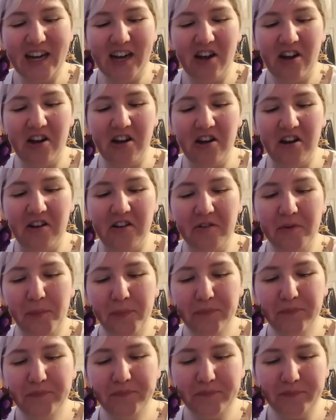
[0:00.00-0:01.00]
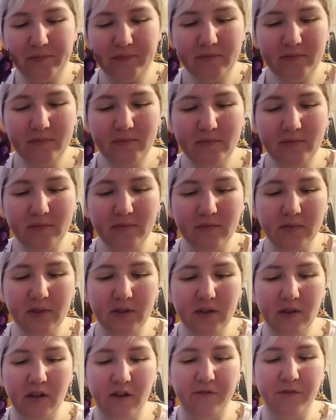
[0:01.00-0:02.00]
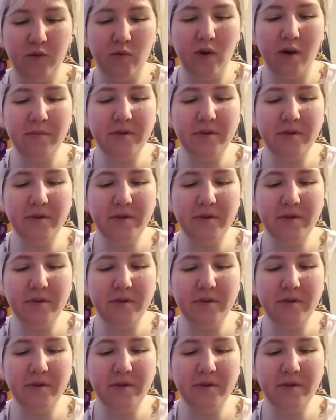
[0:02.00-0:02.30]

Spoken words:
If you want